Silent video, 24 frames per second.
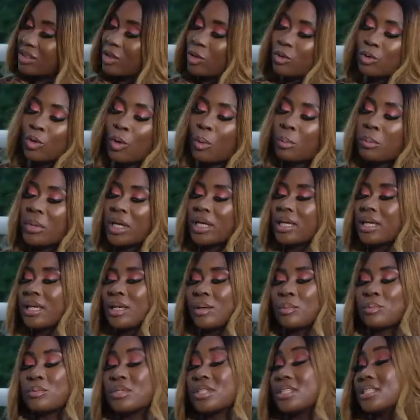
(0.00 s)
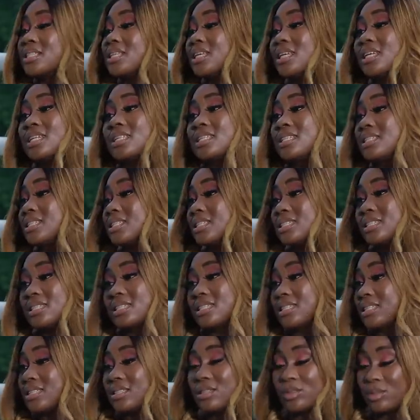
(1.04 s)
You're not making a mistake. Listen,
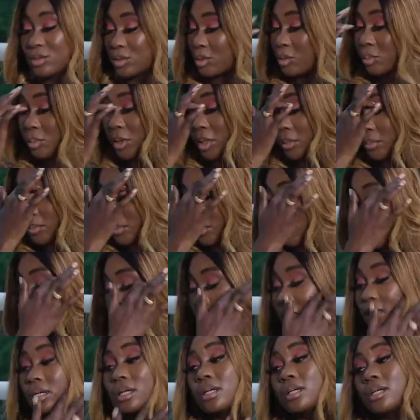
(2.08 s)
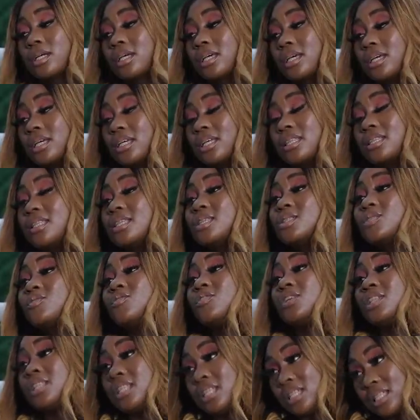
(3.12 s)
look, babe. This
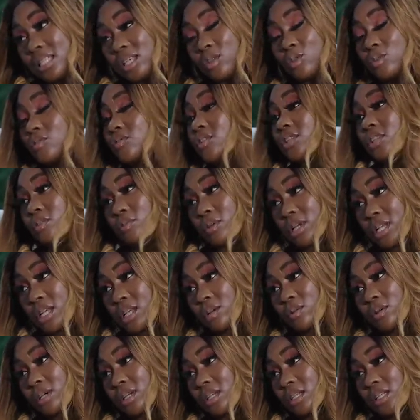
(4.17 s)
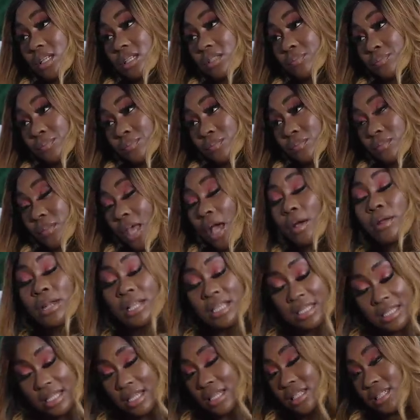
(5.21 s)
feeling that you're feeling right now, I
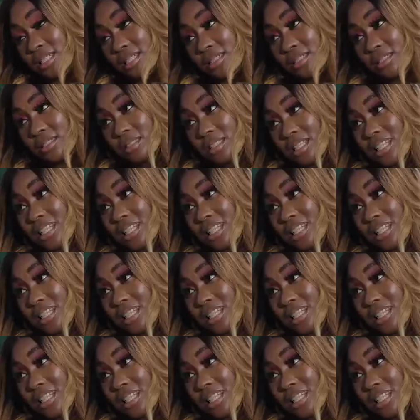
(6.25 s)
understand.